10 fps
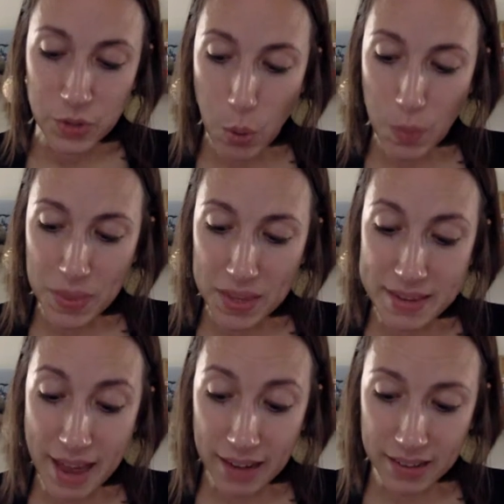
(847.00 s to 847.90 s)

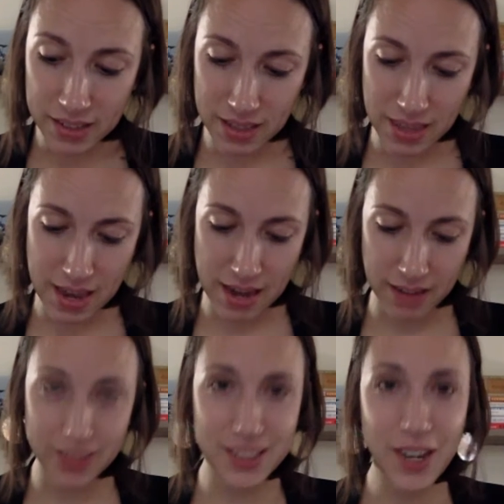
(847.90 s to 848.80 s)
So the next
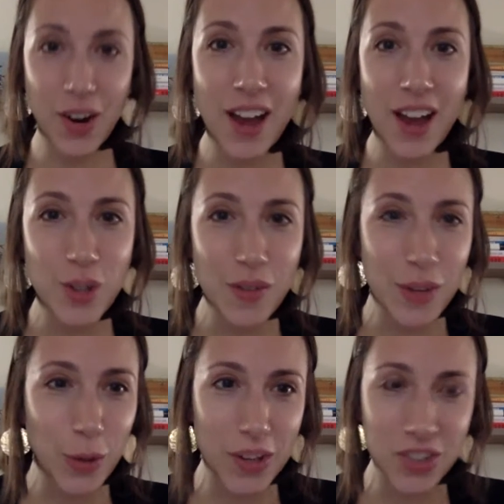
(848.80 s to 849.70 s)
thing, Sarah,
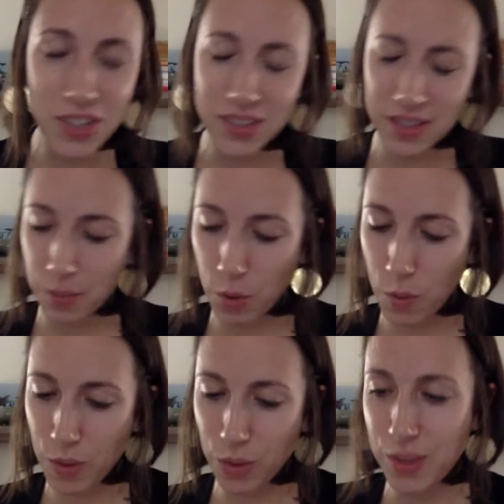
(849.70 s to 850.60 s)
do you have any questions
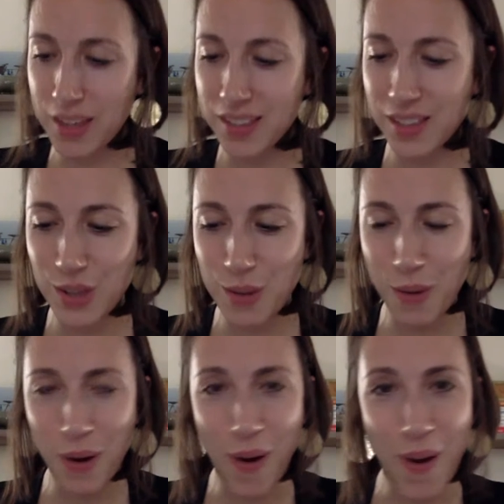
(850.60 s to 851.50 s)
as I'm going through this
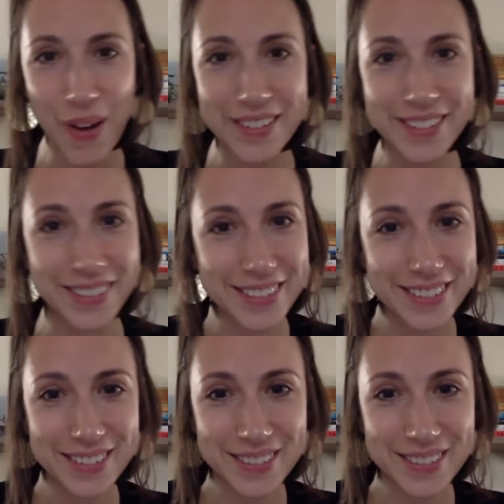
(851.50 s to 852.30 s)
since you are on?